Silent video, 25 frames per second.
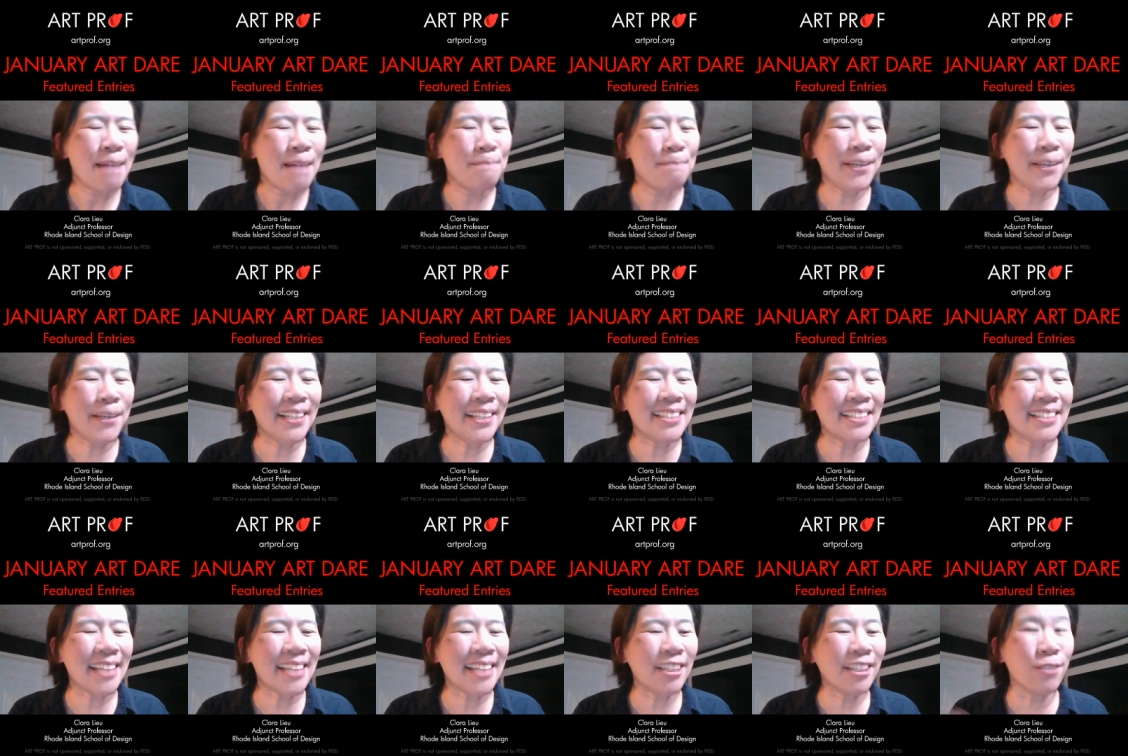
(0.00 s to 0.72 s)
But
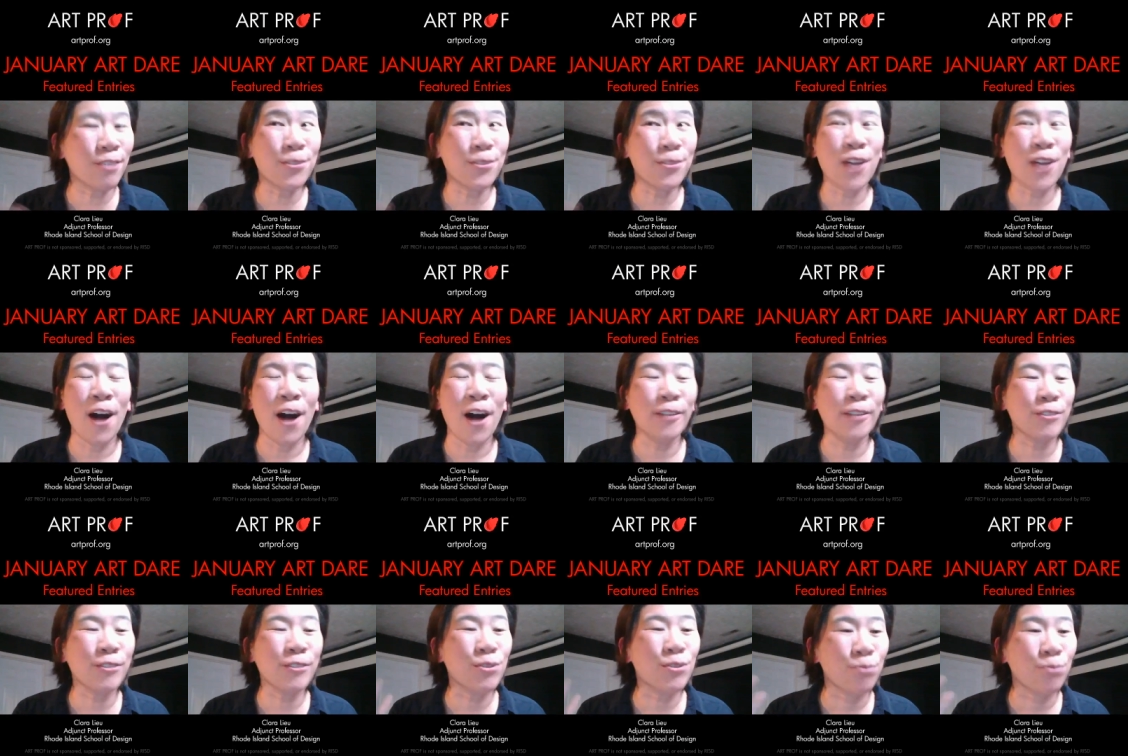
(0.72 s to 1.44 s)
it's like those
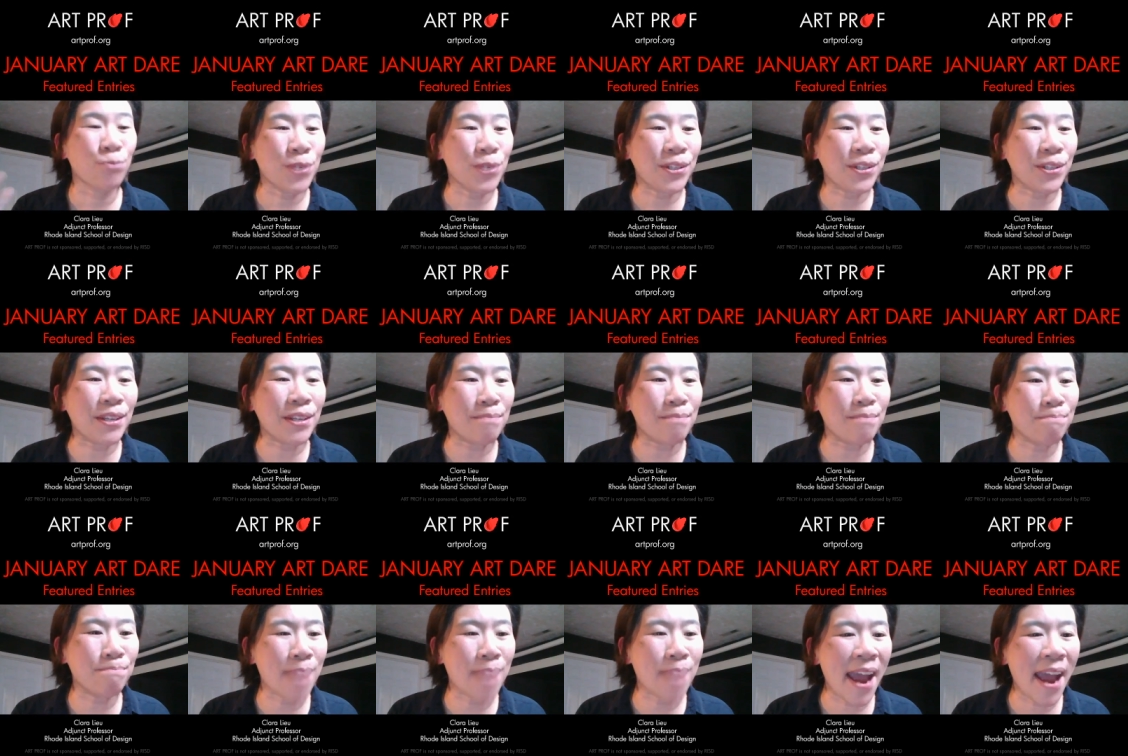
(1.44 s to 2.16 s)
colors really
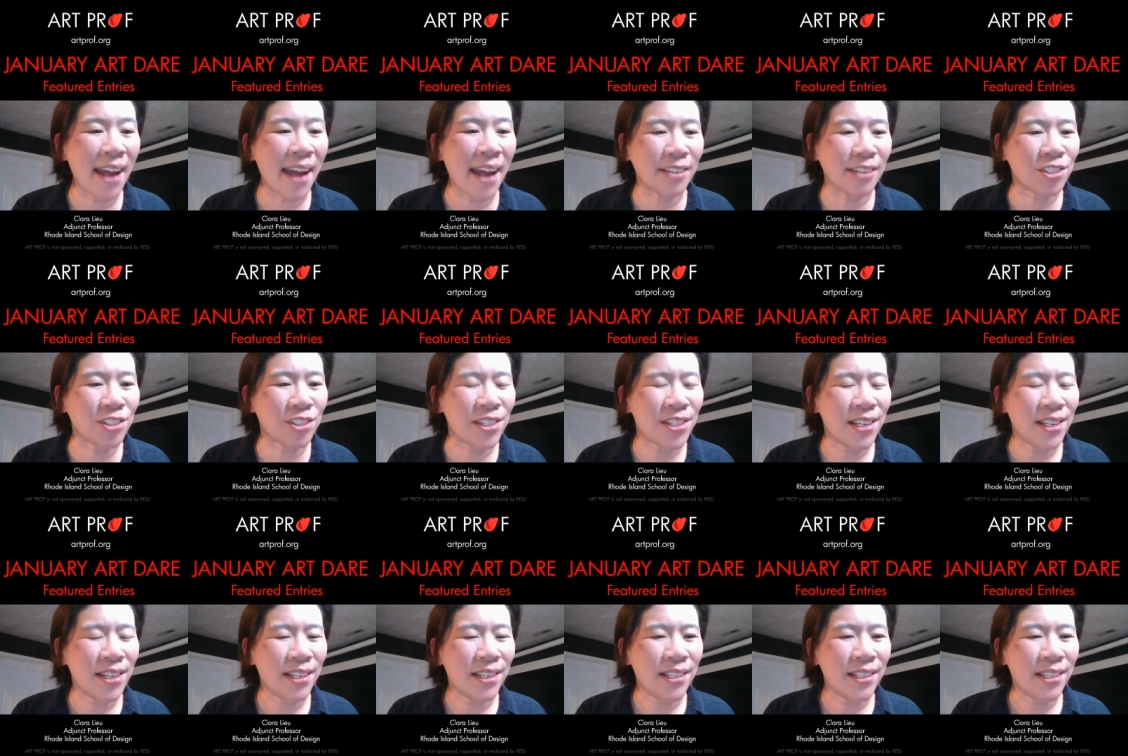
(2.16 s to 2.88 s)
match
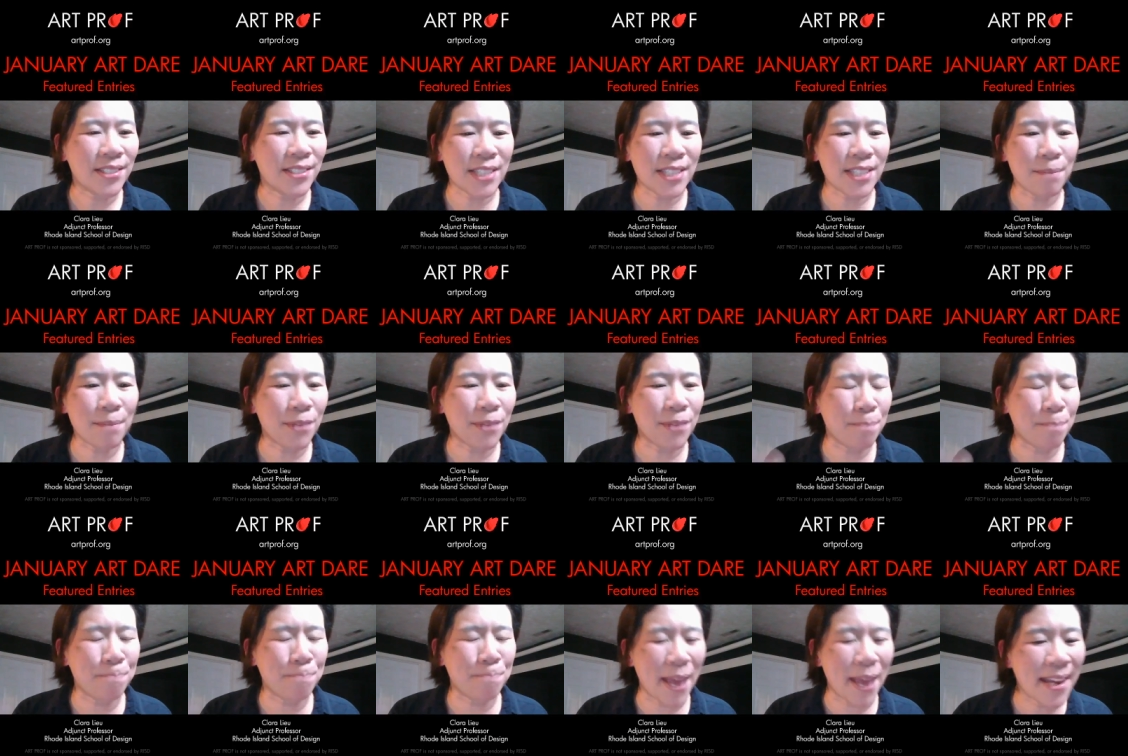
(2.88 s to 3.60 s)
some of the
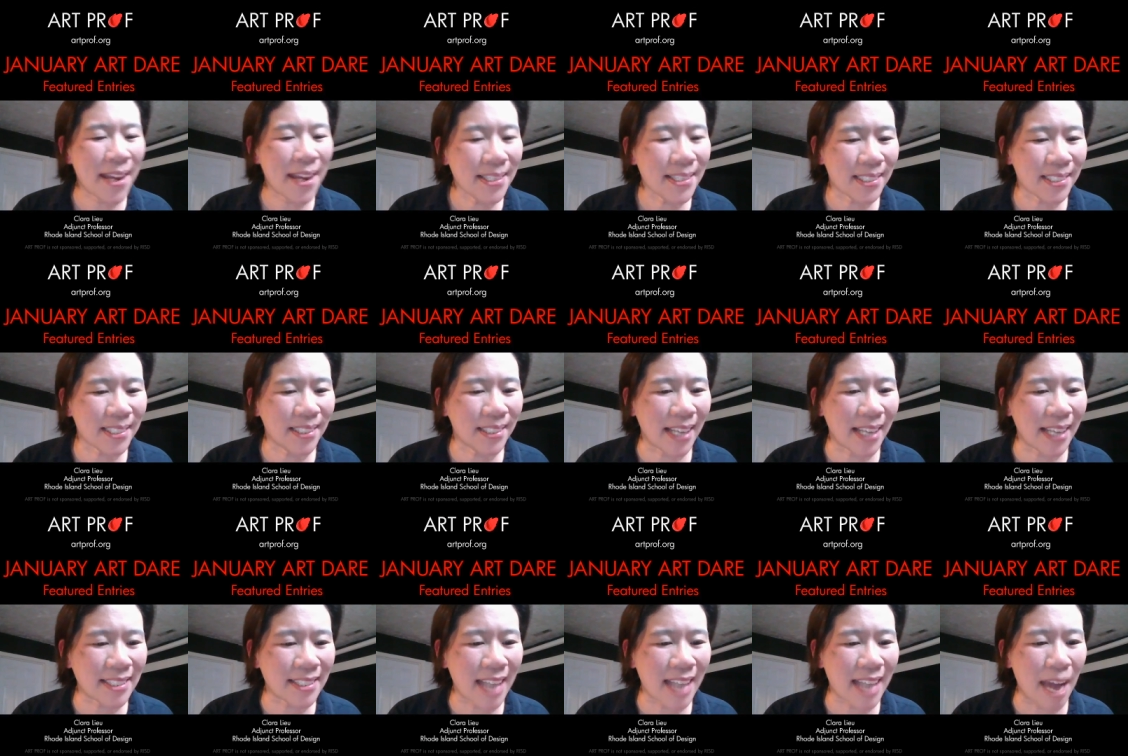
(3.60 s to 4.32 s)
paint
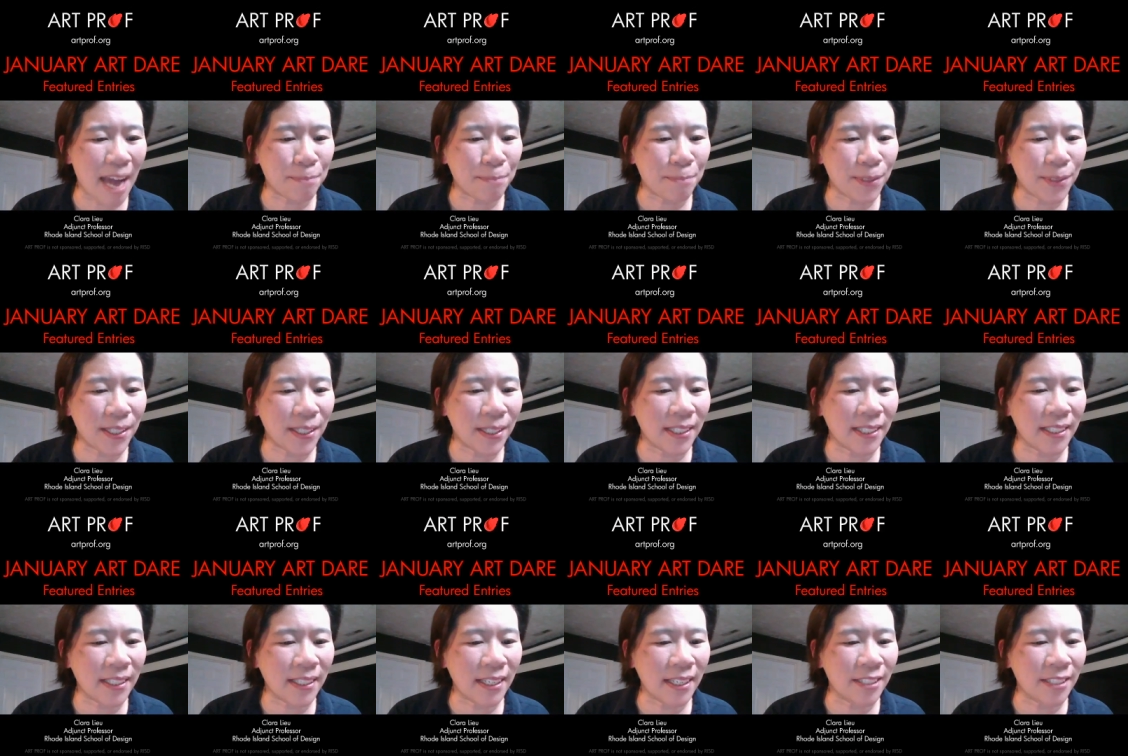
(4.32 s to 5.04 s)
that's
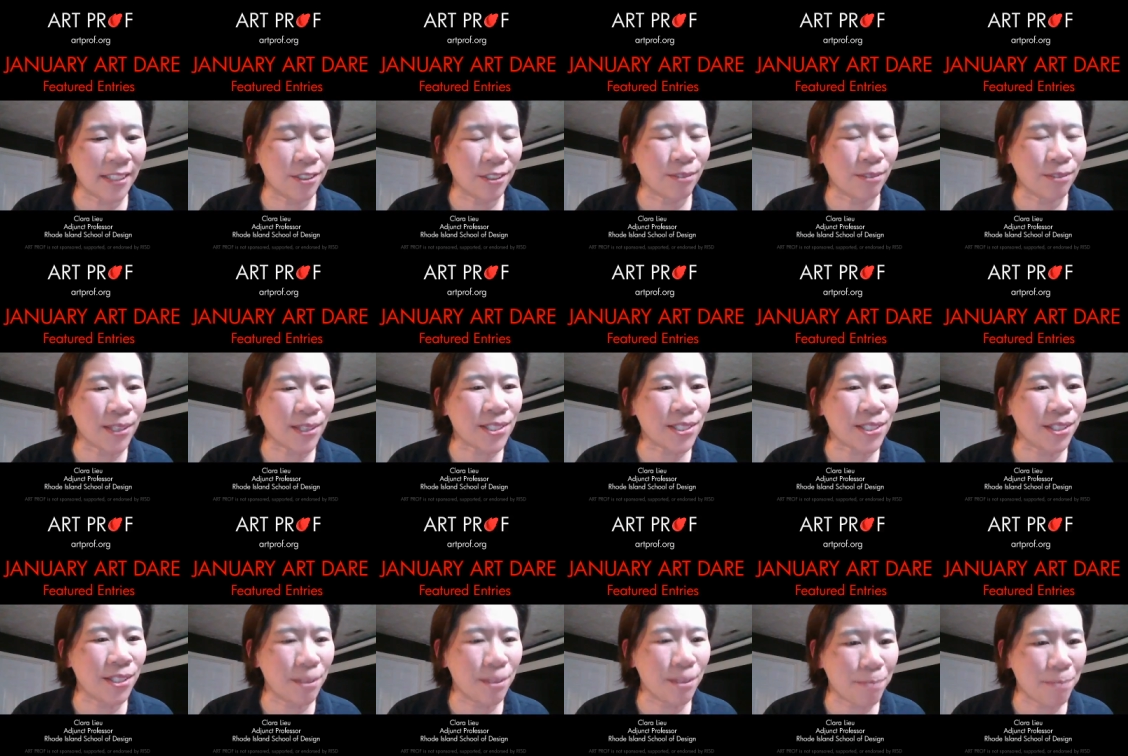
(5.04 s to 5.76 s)
happening in the rest
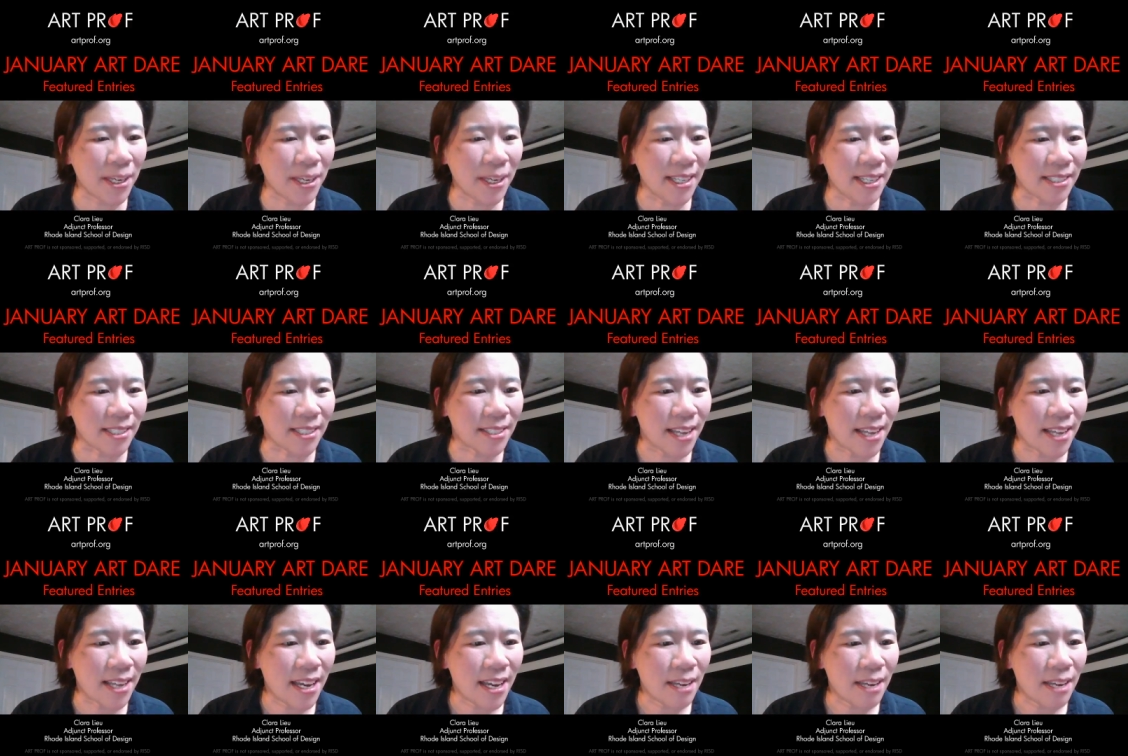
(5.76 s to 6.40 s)
of the piece.